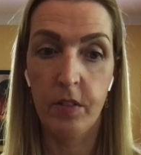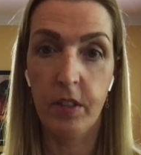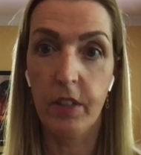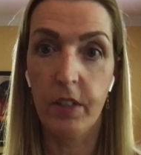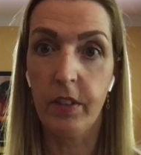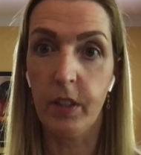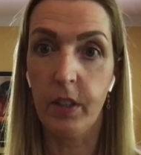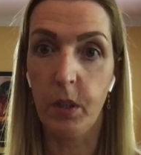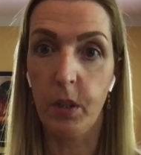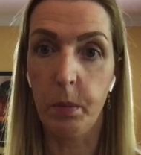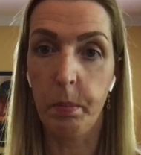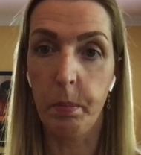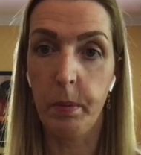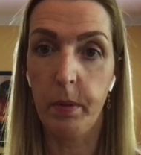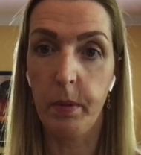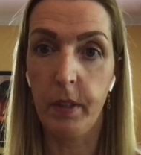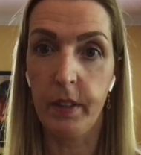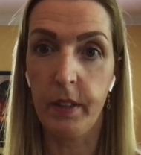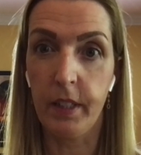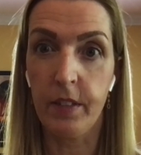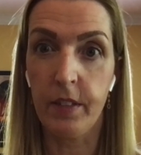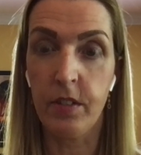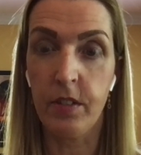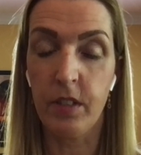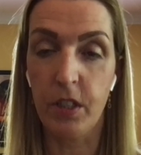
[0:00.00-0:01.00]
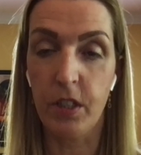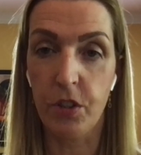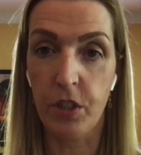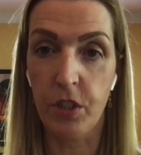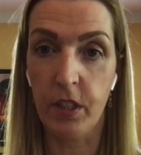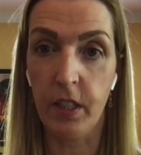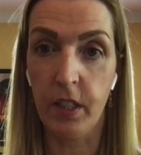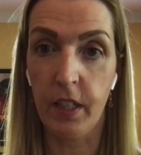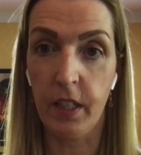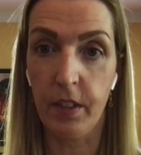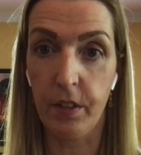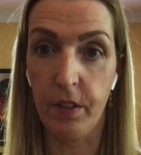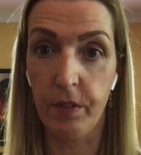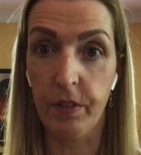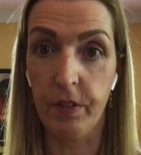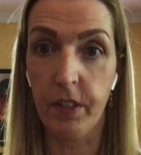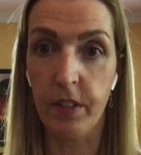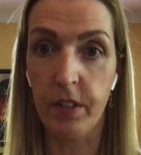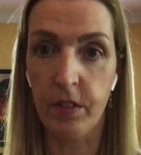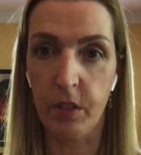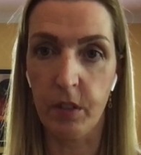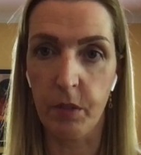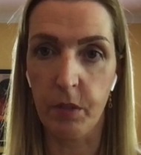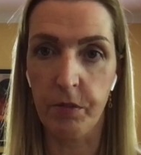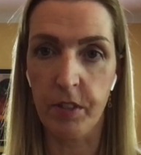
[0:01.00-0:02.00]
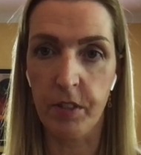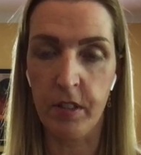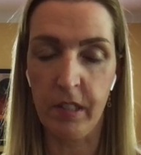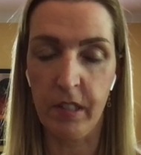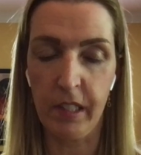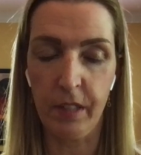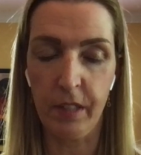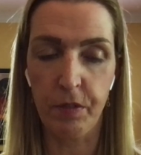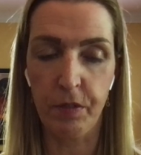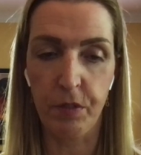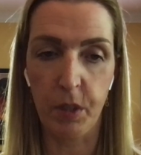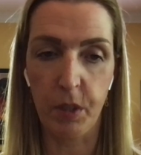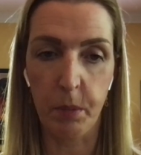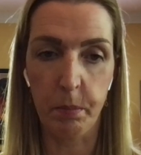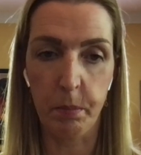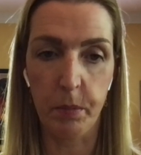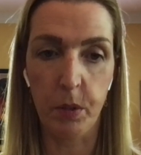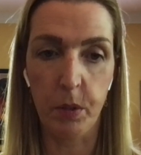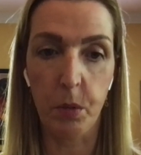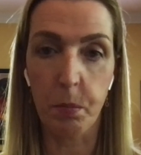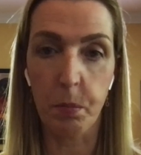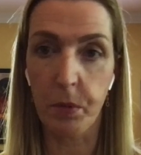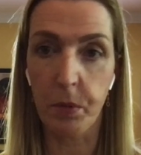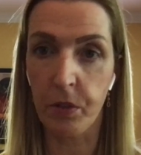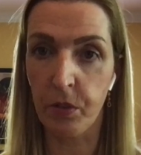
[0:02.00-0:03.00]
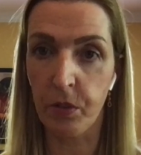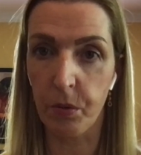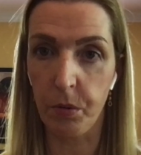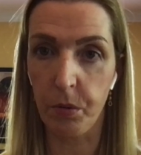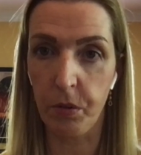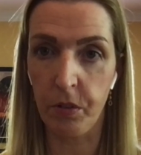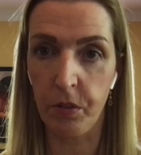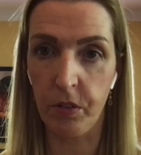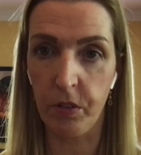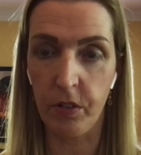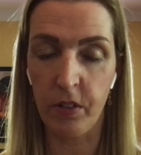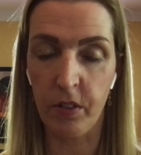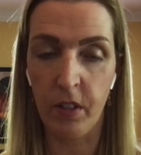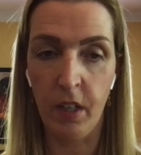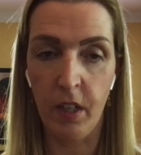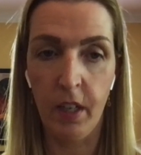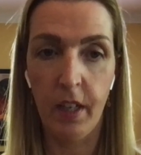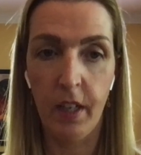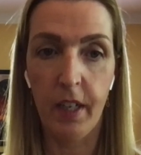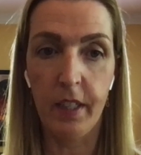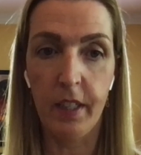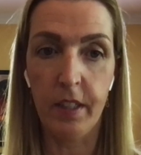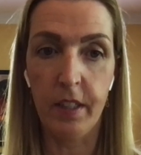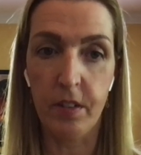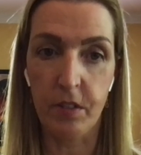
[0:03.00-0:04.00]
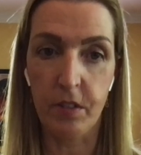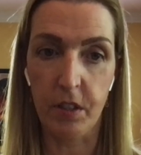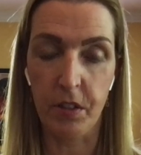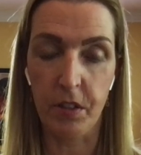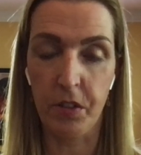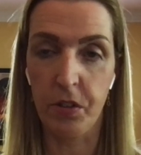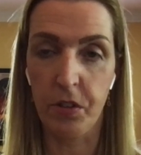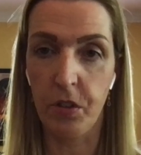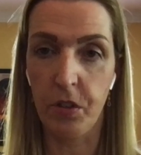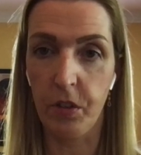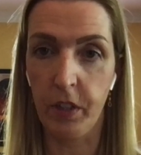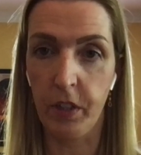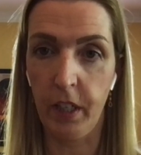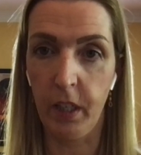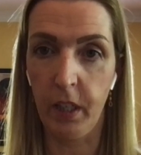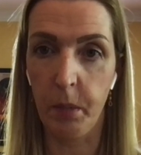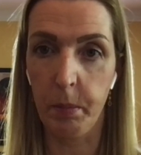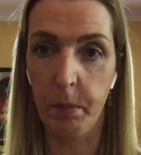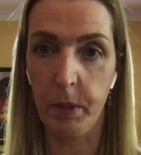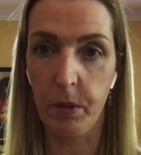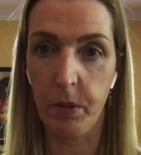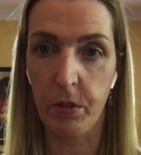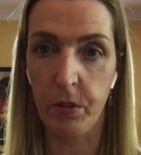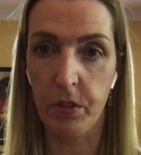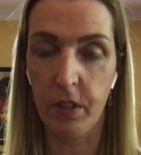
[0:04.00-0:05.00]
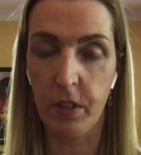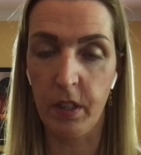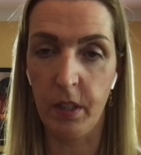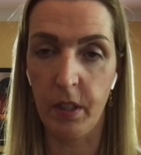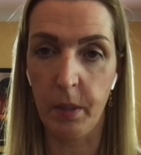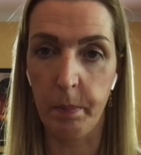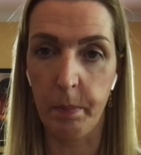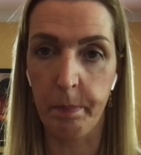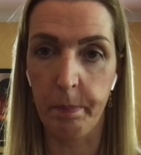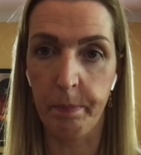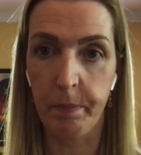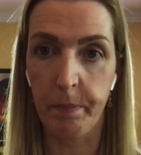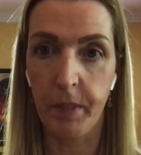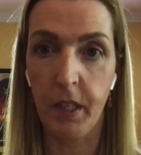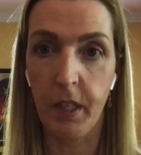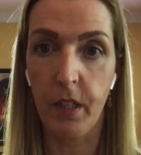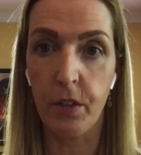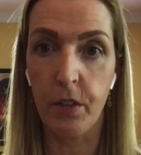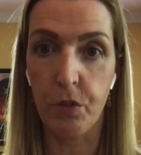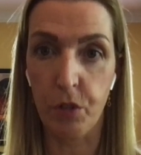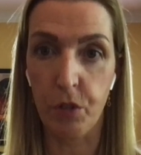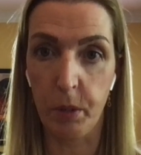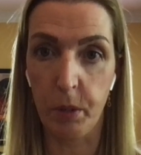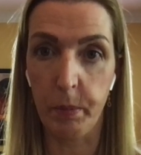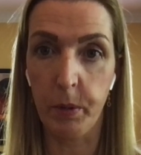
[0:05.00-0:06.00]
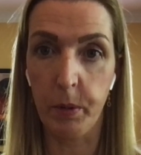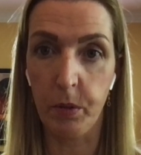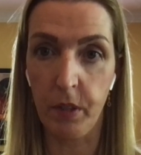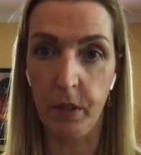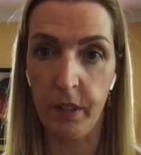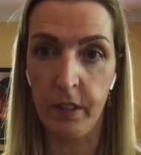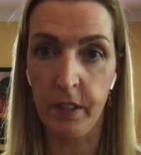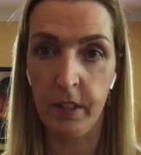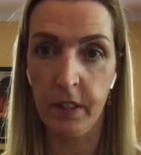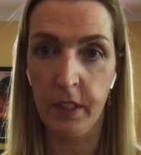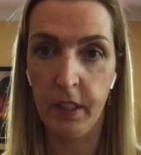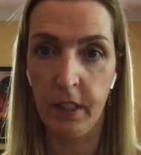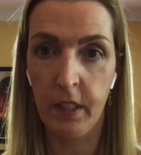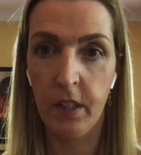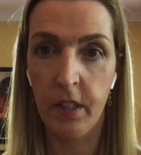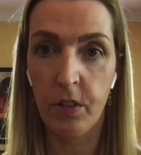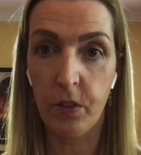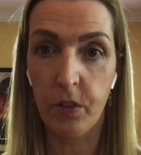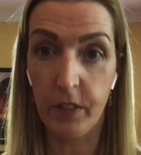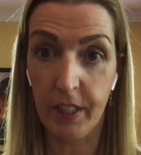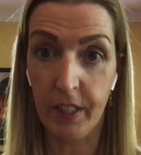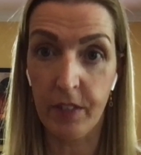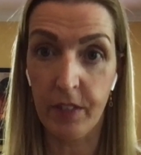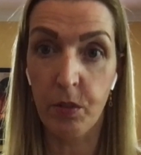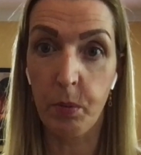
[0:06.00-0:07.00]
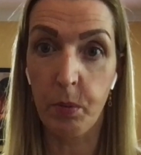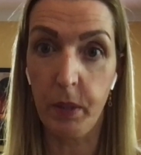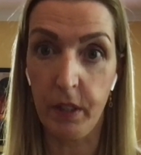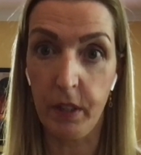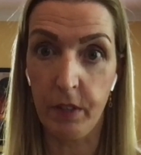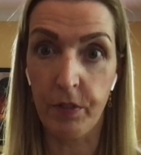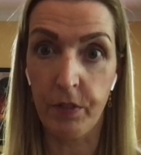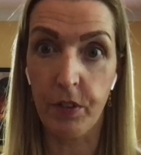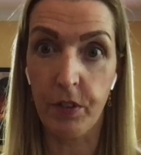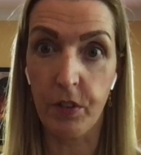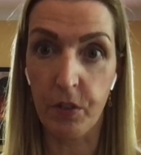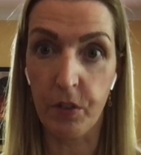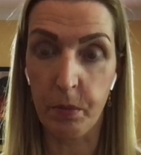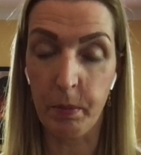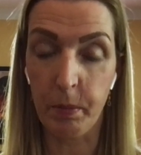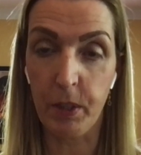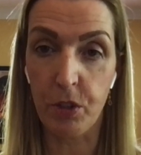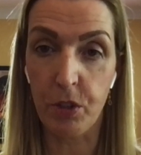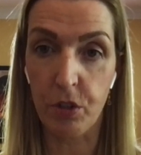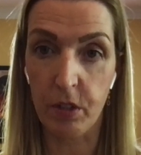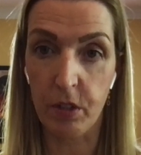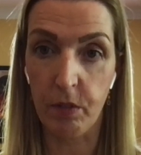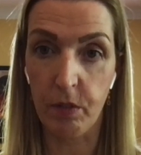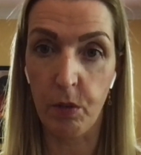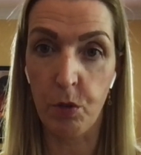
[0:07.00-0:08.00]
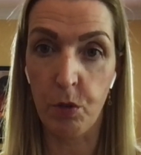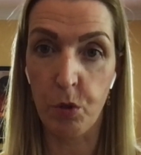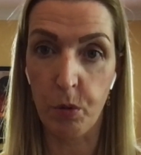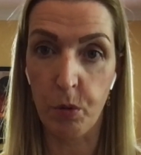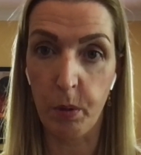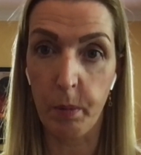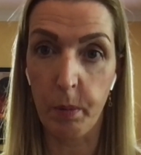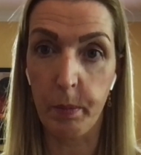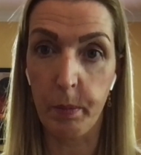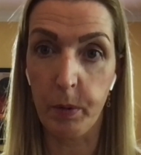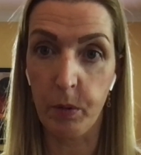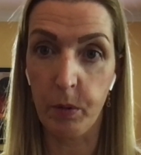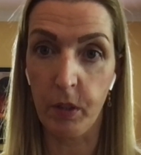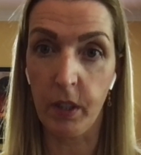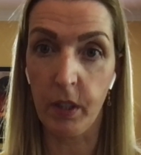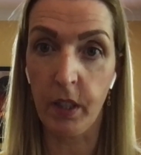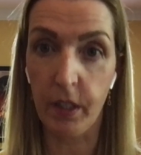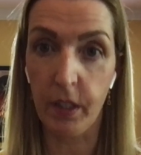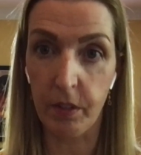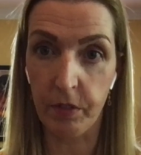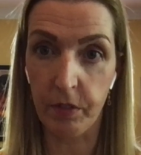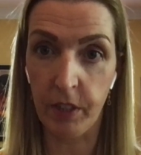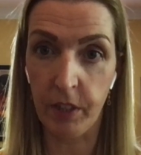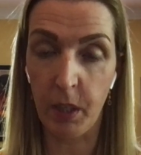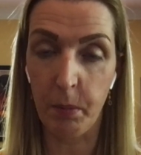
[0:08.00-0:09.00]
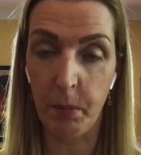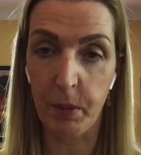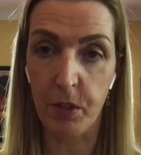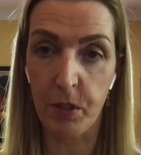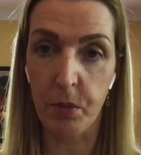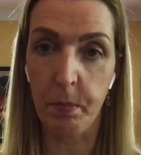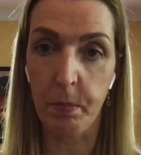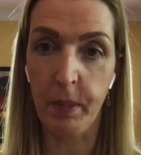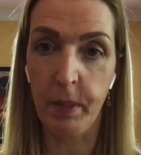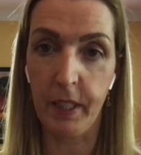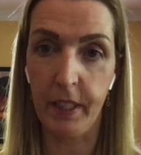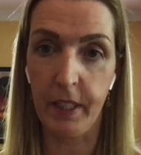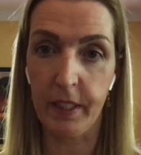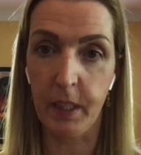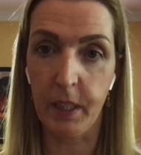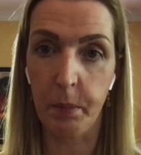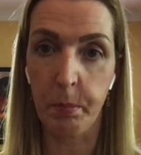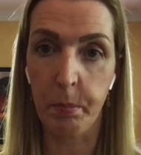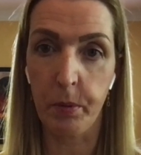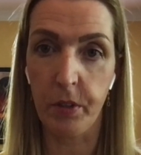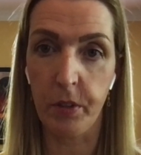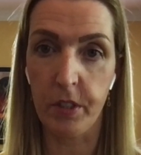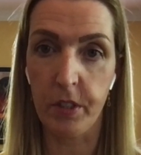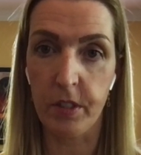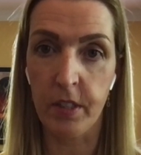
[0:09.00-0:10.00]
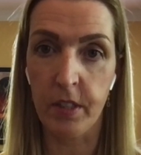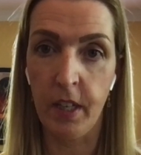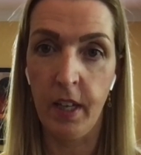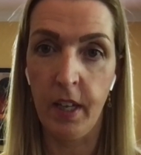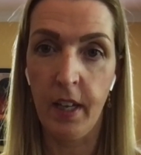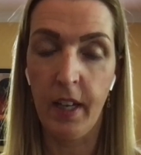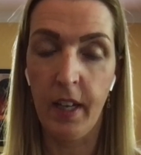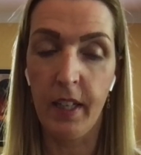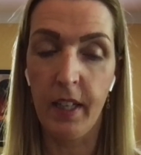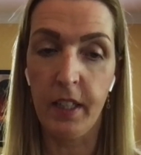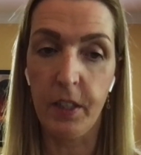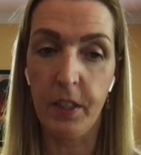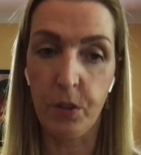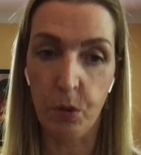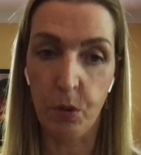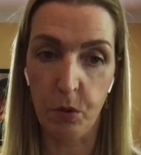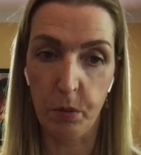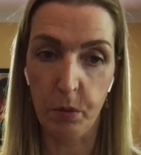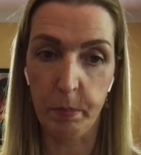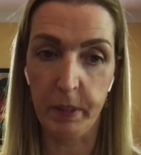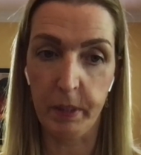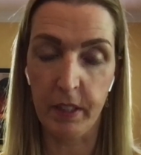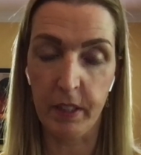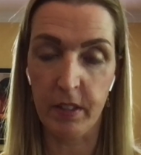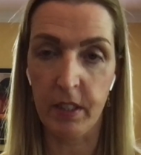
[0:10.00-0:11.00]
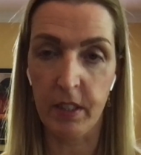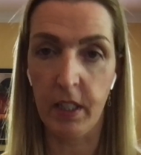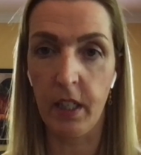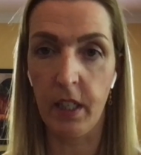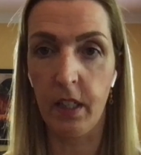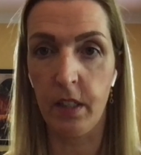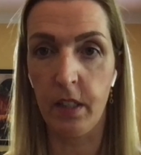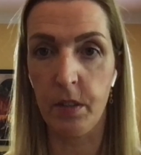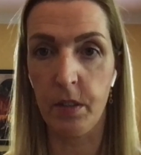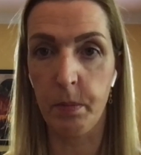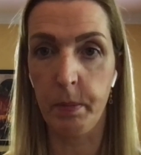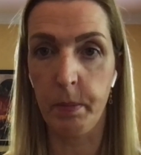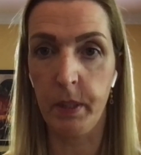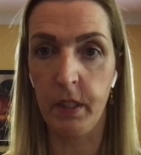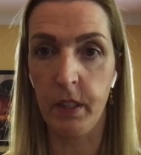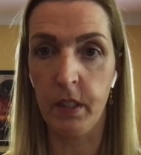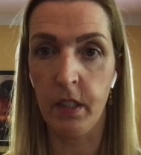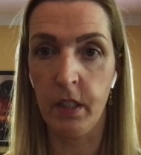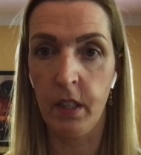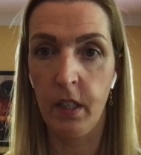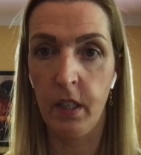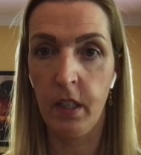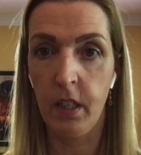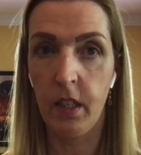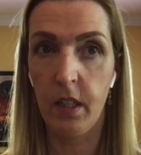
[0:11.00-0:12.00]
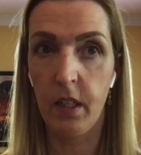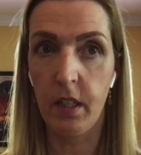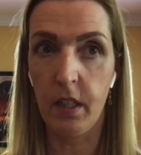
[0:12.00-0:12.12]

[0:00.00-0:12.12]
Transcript: setting up, at that stage he'd had advice obviously from numerous sources, and he started talking about a tribunal. So that's when the first mention of a tribunal kind of came into play at that point, and he told me that he had been